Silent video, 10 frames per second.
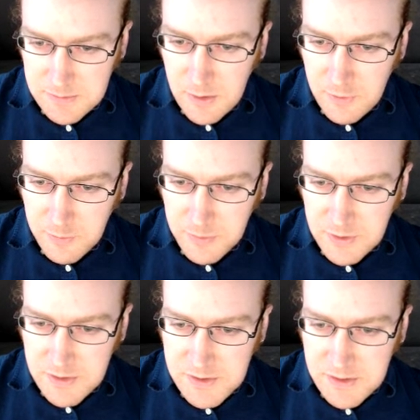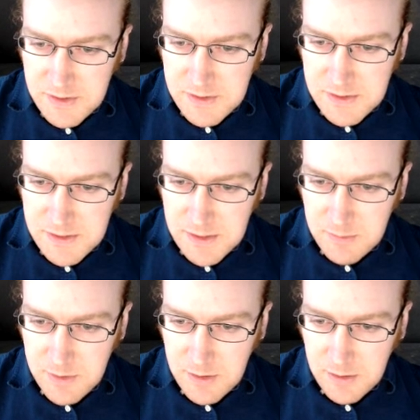If I play this, it does the same
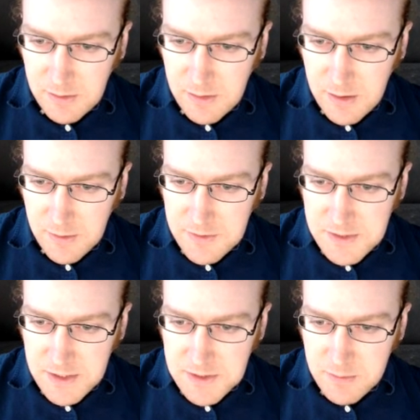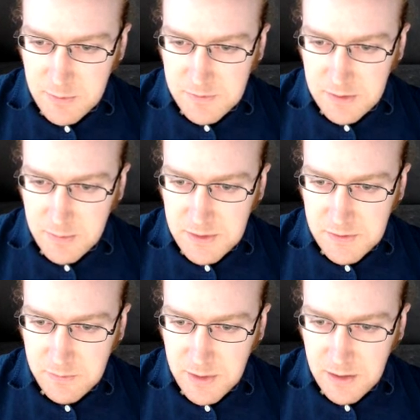thing. This actually removes liberties
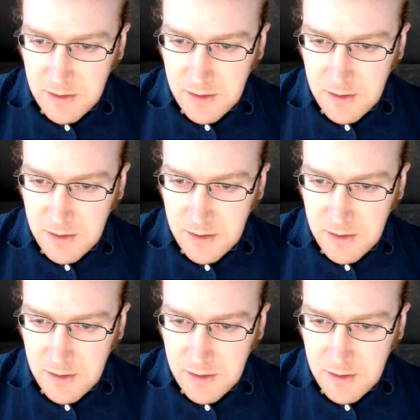from that.